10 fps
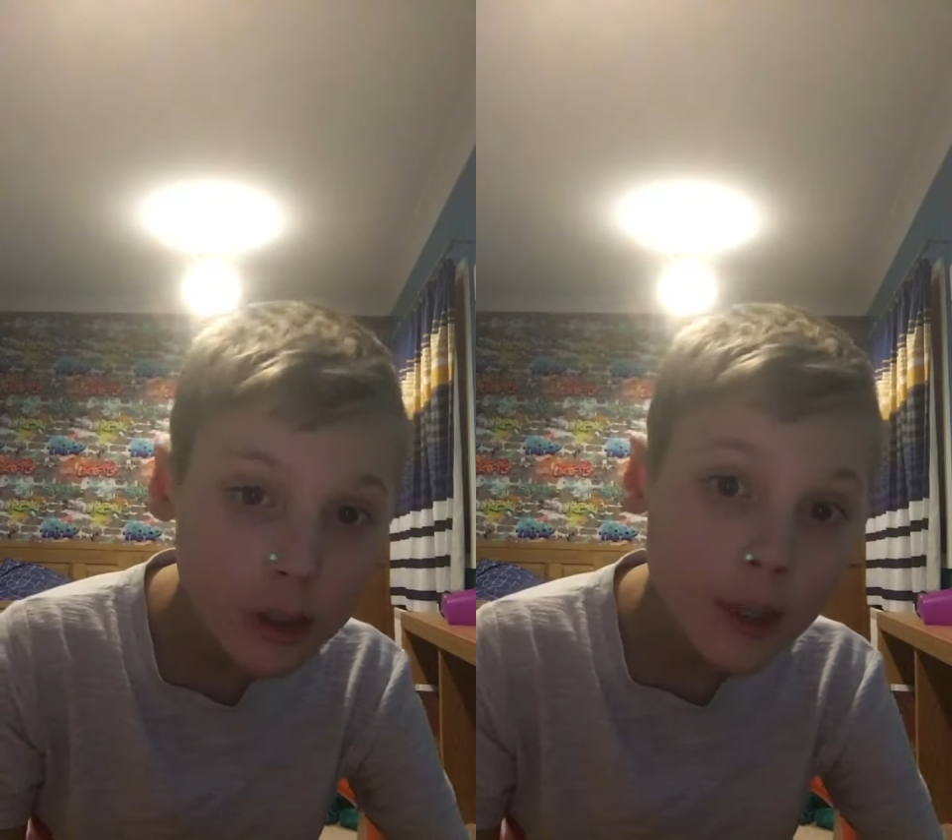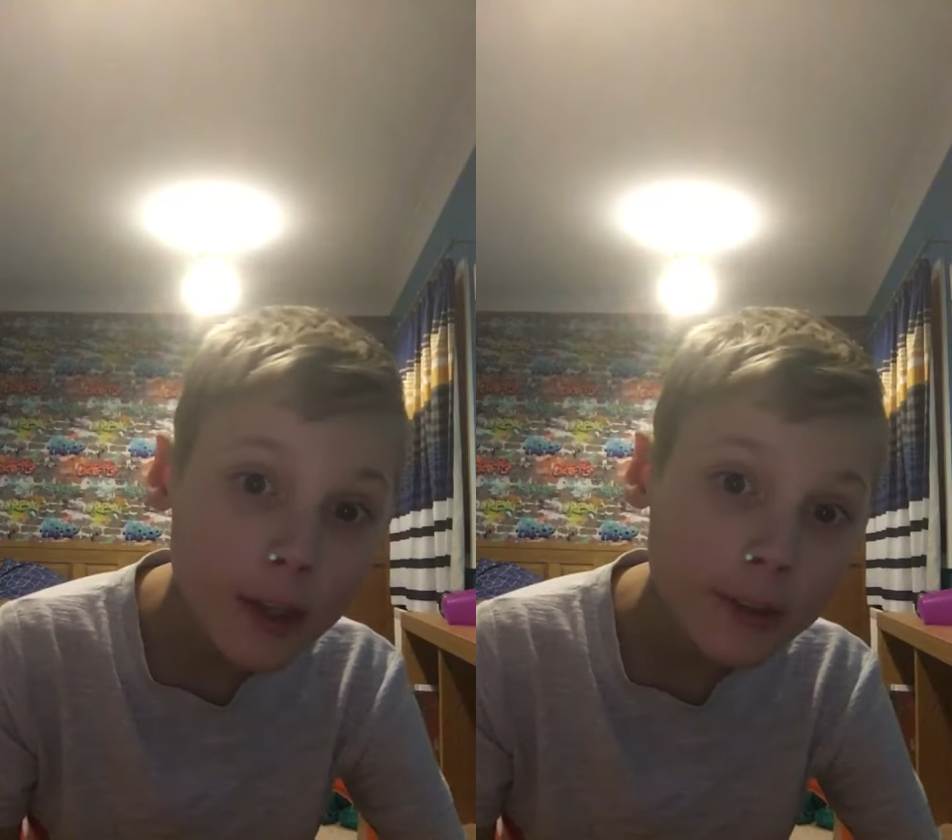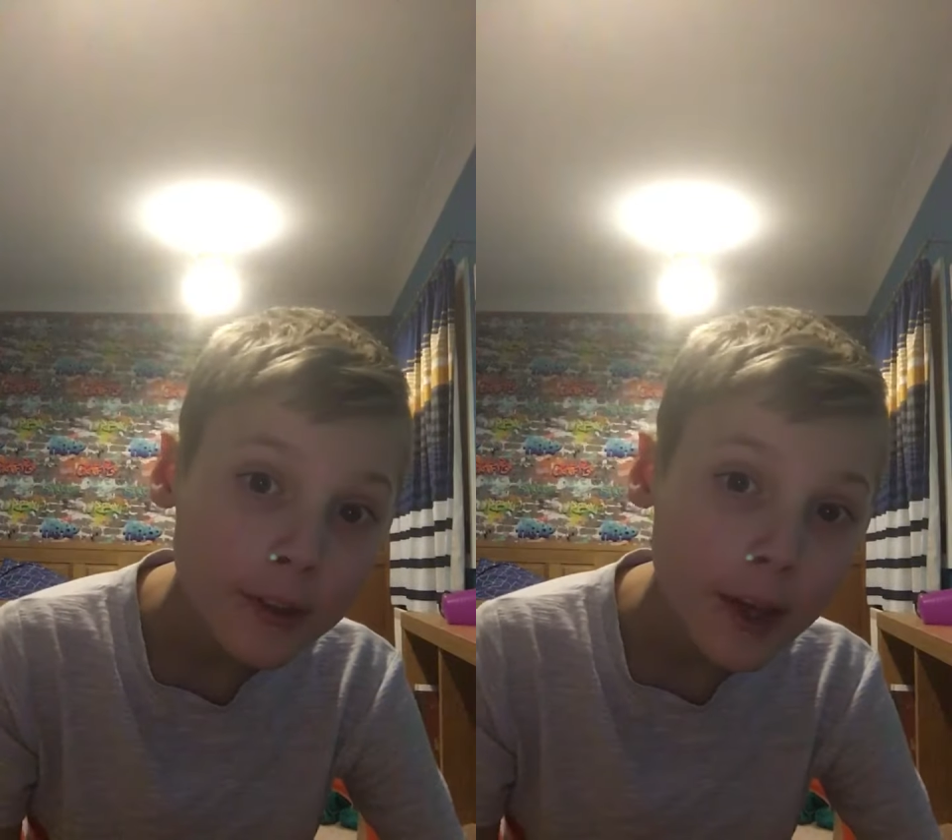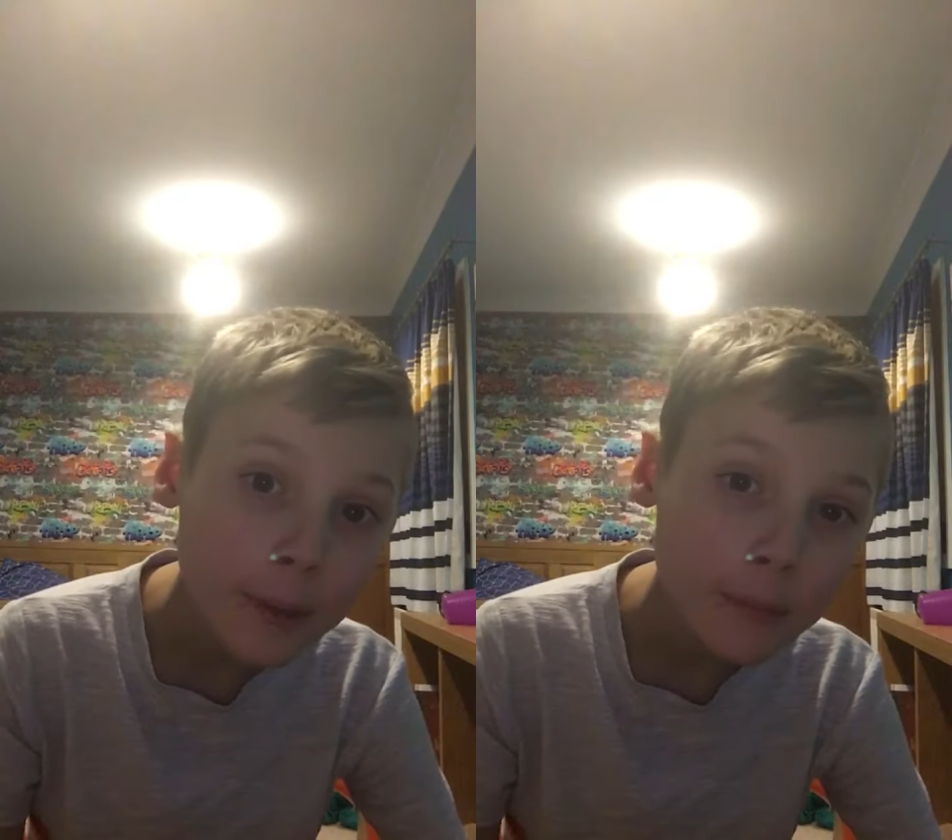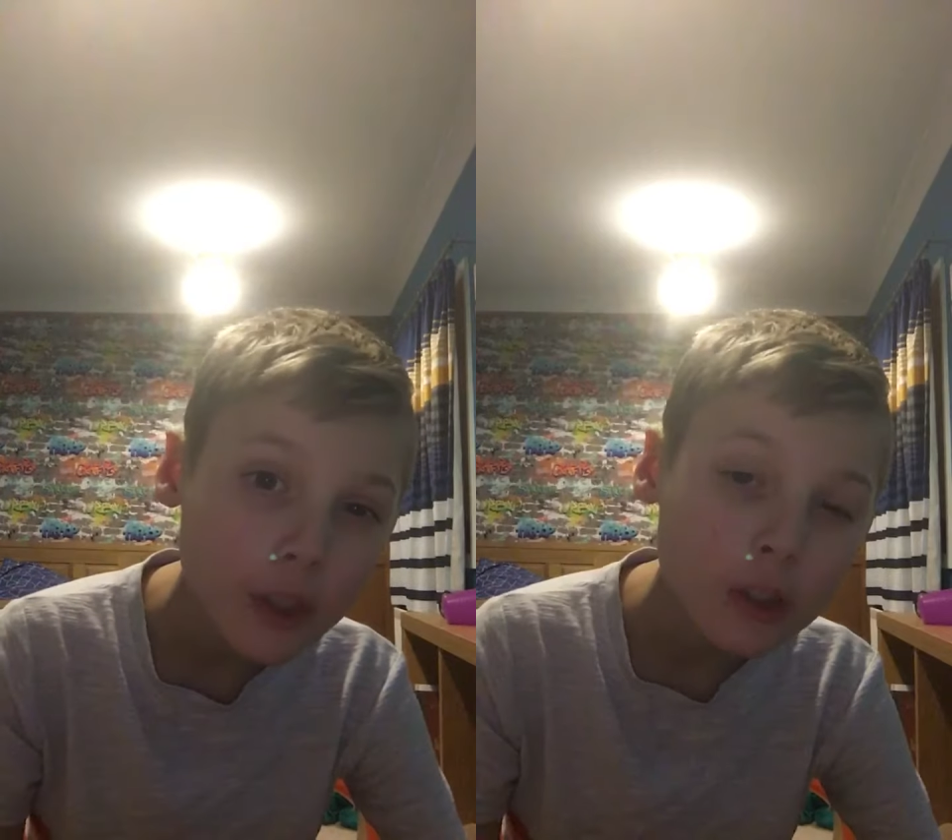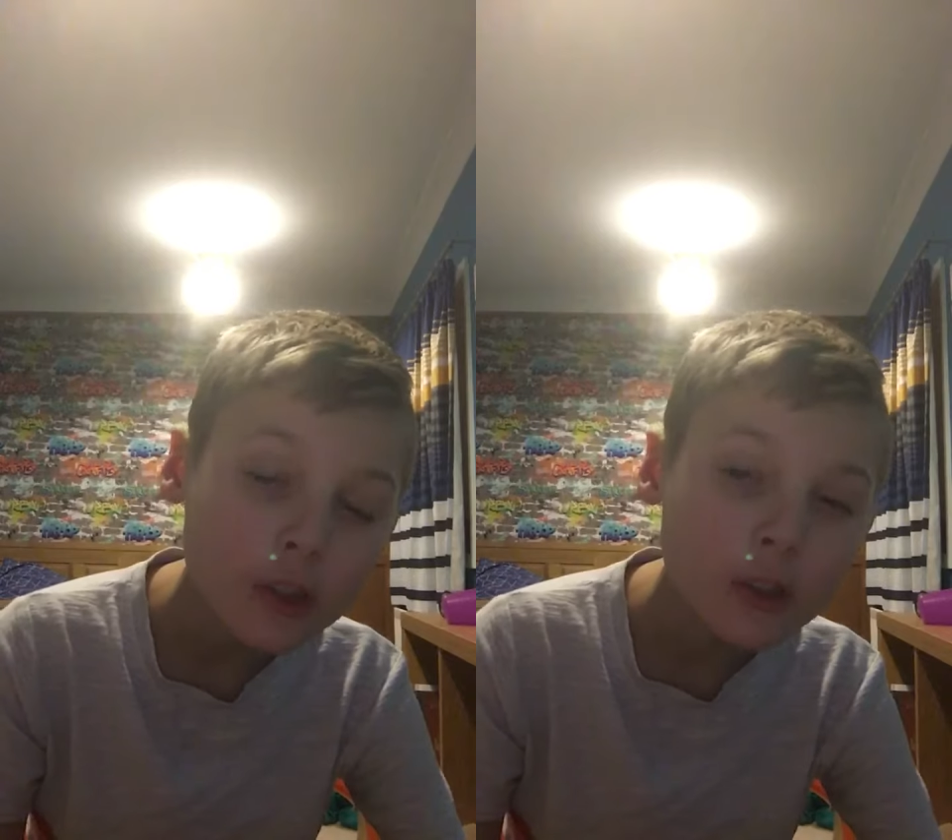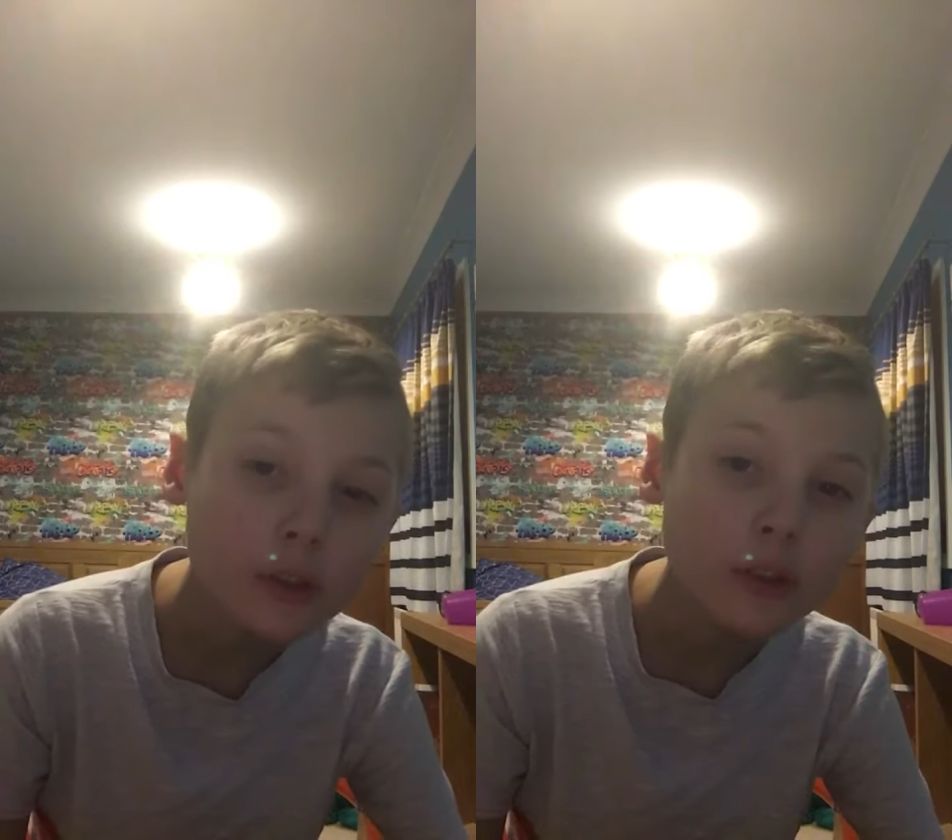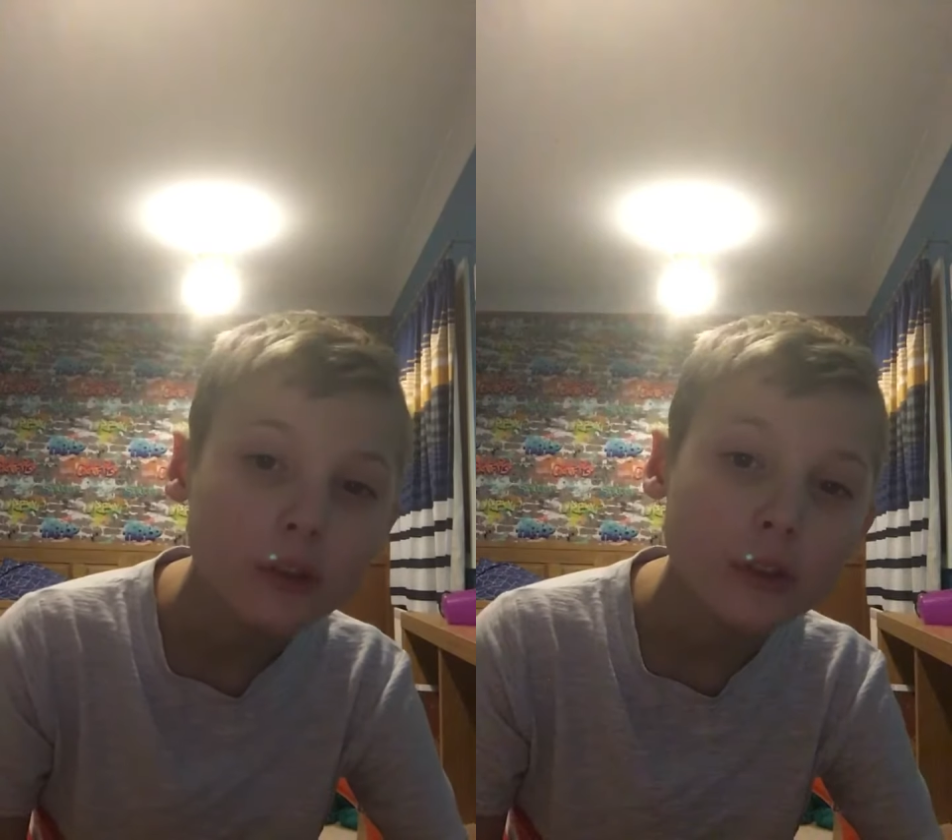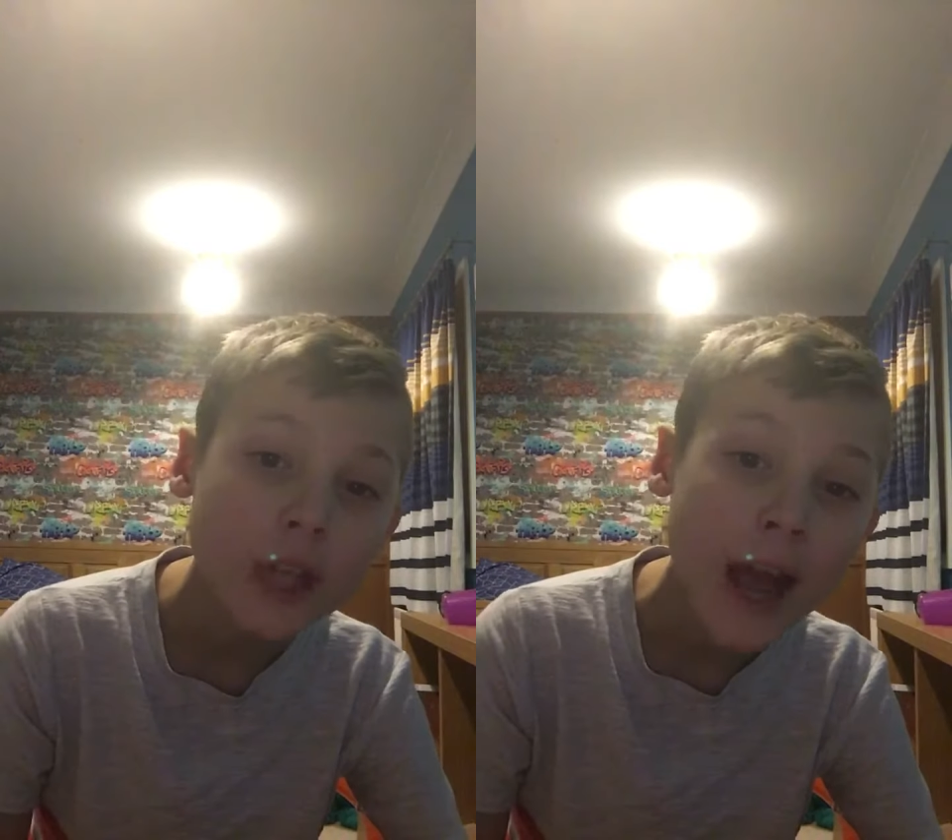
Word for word: and that because